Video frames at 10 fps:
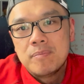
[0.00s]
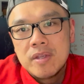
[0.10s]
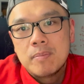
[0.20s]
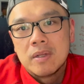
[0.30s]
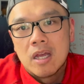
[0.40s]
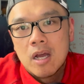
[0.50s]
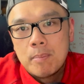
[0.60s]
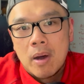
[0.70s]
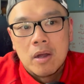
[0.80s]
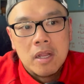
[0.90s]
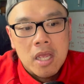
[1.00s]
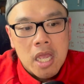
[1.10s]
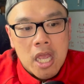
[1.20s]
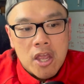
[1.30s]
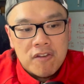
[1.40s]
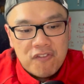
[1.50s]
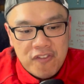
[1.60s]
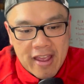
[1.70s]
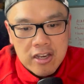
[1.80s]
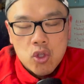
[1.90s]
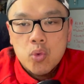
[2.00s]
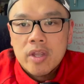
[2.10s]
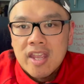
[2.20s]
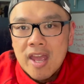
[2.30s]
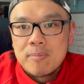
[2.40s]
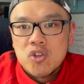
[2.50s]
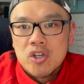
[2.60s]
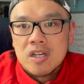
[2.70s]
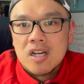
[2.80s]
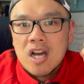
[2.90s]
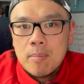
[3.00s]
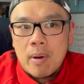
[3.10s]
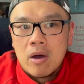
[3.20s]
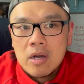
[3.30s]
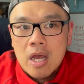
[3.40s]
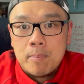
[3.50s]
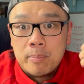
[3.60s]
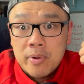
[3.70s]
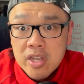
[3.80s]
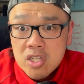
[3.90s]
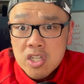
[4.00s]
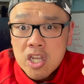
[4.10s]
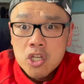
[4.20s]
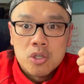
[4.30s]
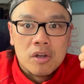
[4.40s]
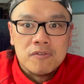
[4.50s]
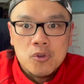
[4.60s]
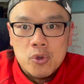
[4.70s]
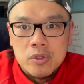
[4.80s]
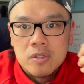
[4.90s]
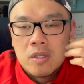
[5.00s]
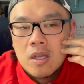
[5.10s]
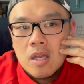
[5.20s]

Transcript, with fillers: people about value capture, about appreciation of goods.